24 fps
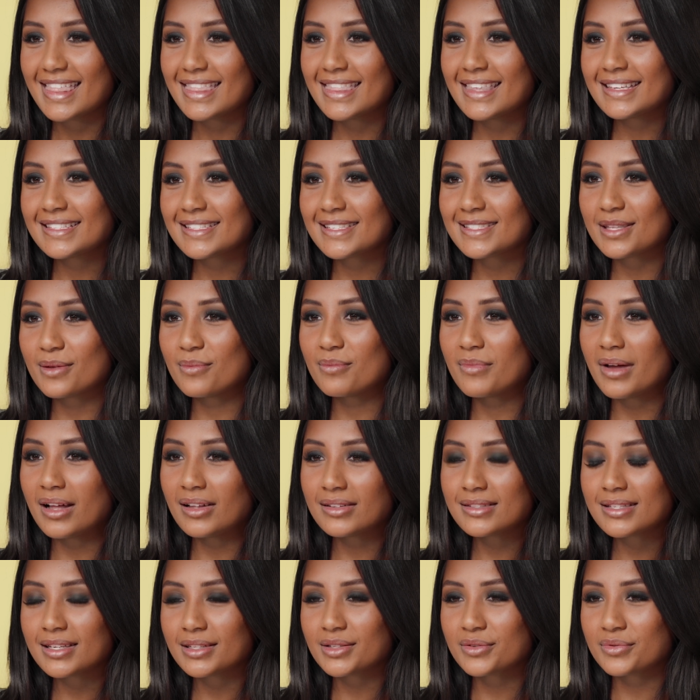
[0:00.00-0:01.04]
This is the
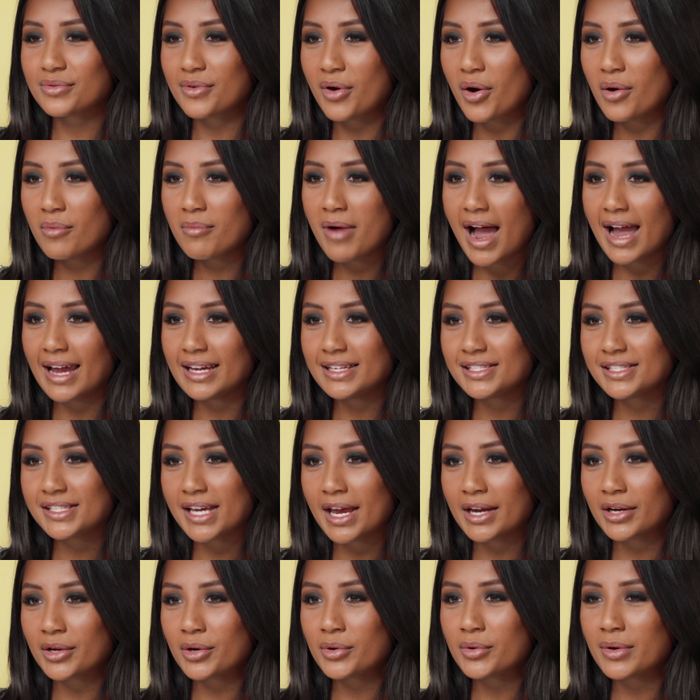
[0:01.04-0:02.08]
Melted Chrome
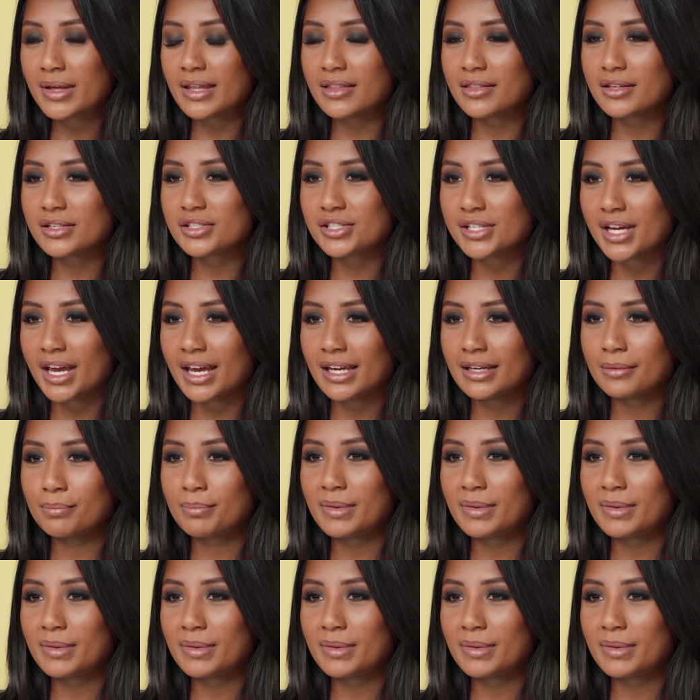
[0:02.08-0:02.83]
eyeshadow in the shade